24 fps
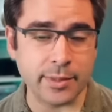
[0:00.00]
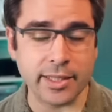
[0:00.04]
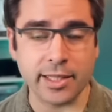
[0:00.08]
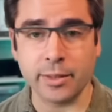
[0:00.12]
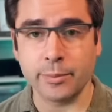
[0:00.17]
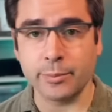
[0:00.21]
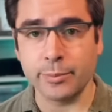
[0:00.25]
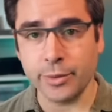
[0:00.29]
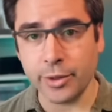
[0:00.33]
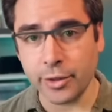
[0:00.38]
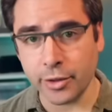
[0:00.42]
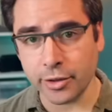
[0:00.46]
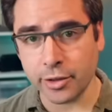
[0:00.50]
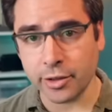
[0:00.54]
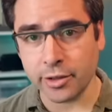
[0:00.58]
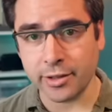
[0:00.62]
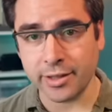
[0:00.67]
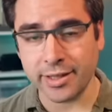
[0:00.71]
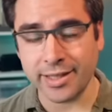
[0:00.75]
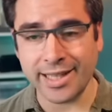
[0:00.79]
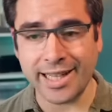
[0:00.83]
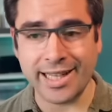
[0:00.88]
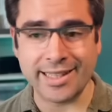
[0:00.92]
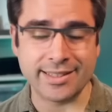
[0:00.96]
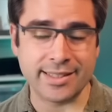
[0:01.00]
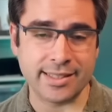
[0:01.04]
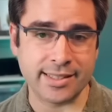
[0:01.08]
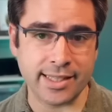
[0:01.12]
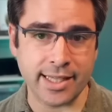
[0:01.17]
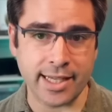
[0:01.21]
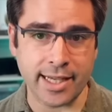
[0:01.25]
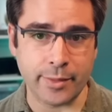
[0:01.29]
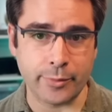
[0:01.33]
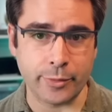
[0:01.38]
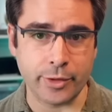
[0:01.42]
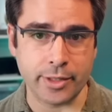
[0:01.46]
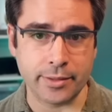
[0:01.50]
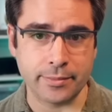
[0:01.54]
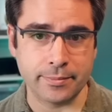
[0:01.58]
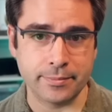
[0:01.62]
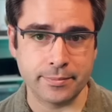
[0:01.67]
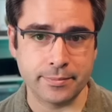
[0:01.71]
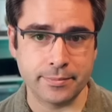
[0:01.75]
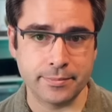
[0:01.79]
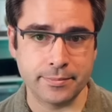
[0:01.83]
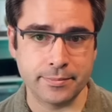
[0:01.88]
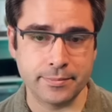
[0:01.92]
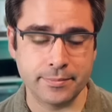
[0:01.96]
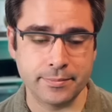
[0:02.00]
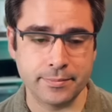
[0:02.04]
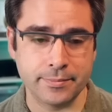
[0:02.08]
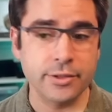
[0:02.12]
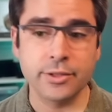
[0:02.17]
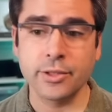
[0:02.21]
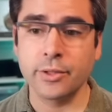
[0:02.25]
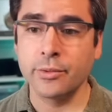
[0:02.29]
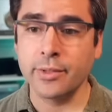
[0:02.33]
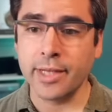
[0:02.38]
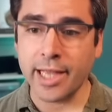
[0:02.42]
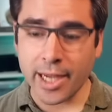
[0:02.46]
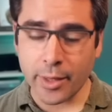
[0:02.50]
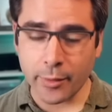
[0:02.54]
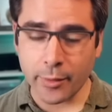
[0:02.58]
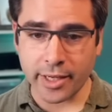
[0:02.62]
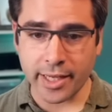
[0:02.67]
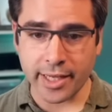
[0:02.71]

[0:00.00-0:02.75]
computer as its camera. So now